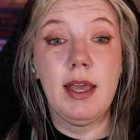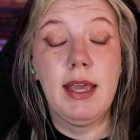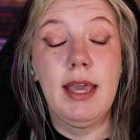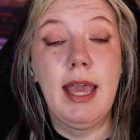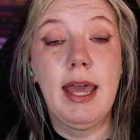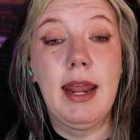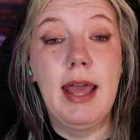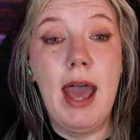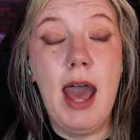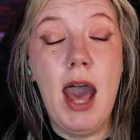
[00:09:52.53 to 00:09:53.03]

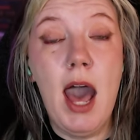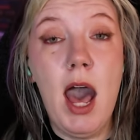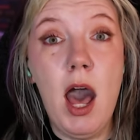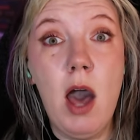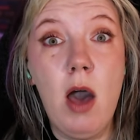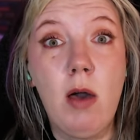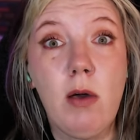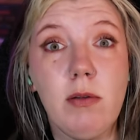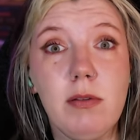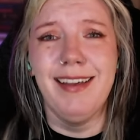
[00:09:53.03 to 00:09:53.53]
Get
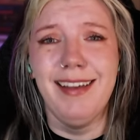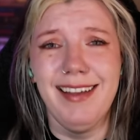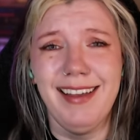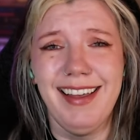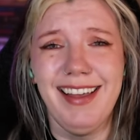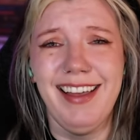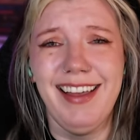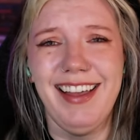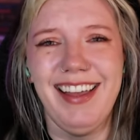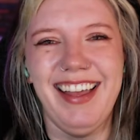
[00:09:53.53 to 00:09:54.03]
out!
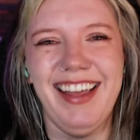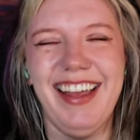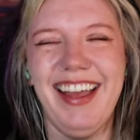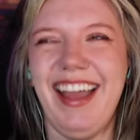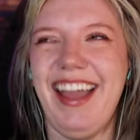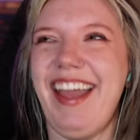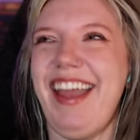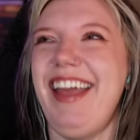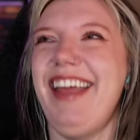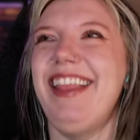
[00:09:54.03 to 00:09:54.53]

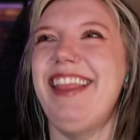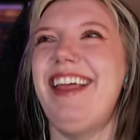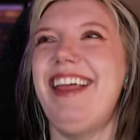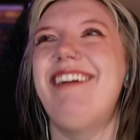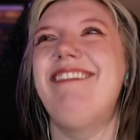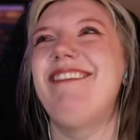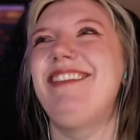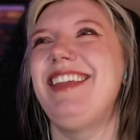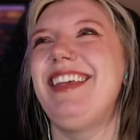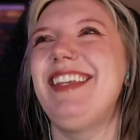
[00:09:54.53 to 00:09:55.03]
I
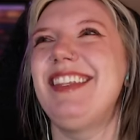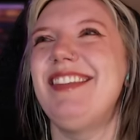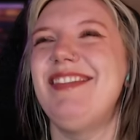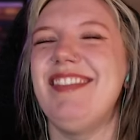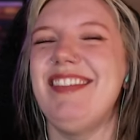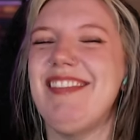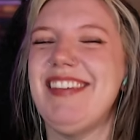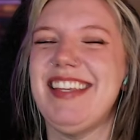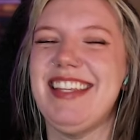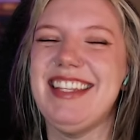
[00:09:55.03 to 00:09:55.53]
love these
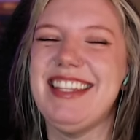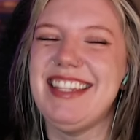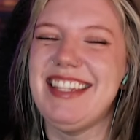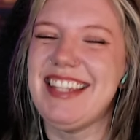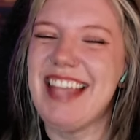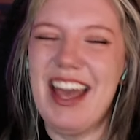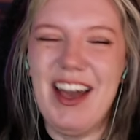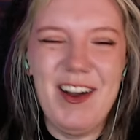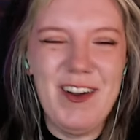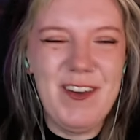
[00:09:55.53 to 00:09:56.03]
movies
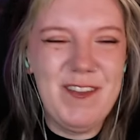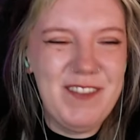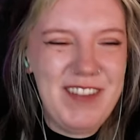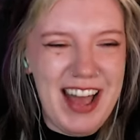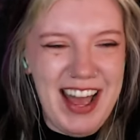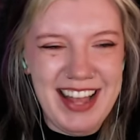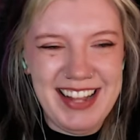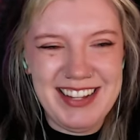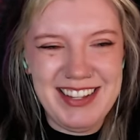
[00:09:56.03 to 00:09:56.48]
so much.